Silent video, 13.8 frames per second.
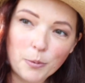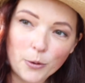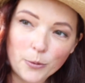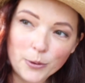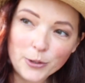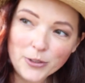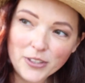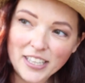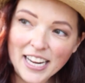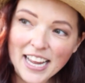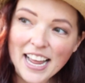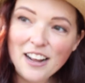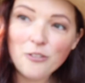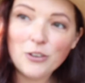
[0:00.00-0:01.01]
Peru,
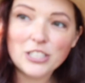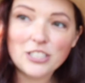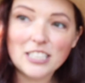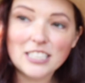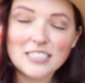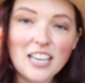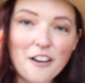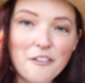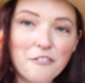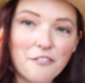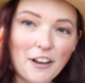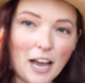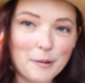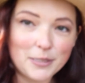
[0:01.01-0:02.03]
which is
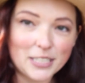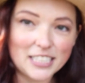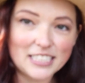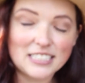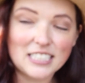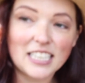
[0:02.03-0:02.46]
fabulous.